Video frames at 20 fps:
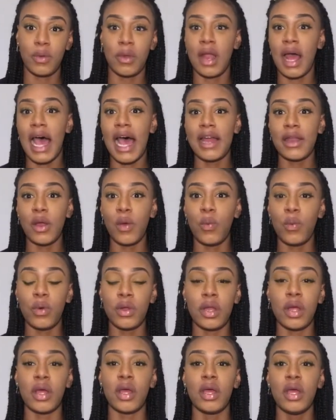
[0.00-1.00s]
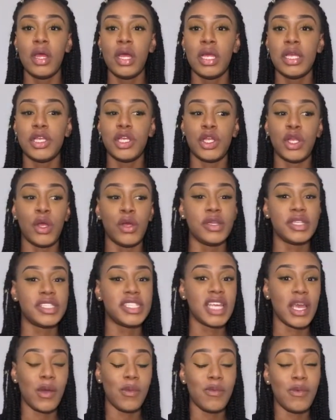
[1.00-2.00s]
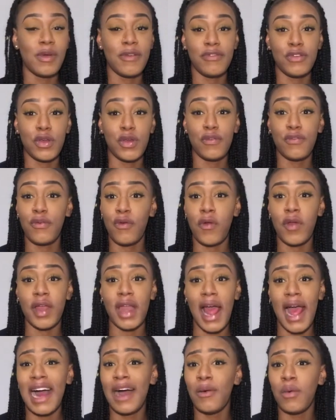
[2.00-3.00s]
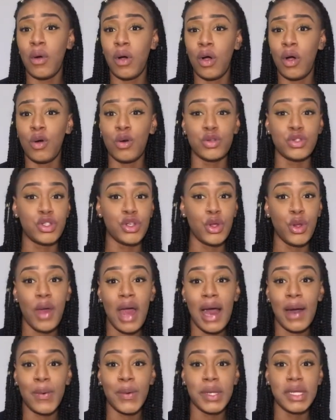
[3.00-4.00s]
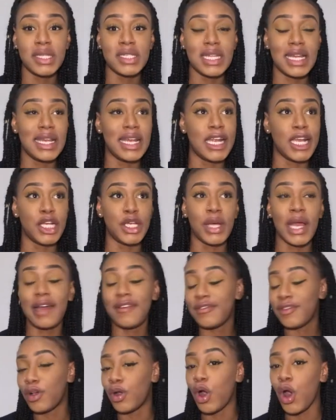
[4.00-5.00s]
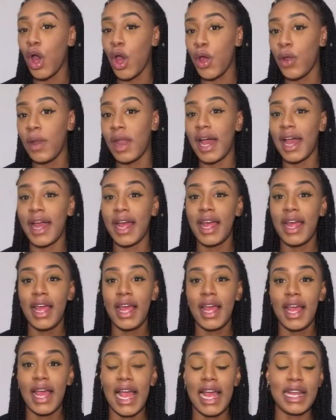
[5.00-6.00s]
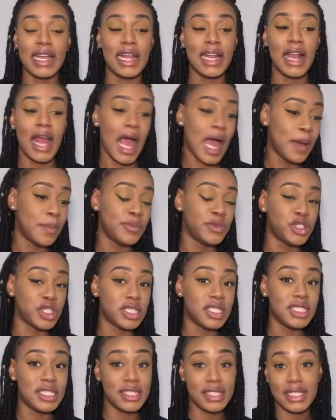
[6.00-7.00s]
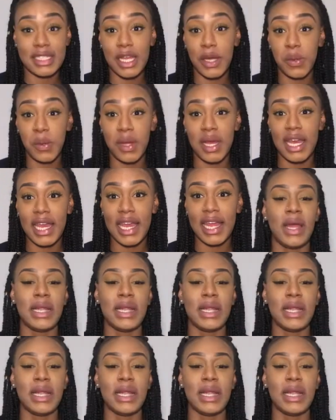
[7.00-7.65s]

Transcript: Like, I don't want to, you know, sit with you for an hour or 2 hours and then you have to go, like, and then I'm just still here.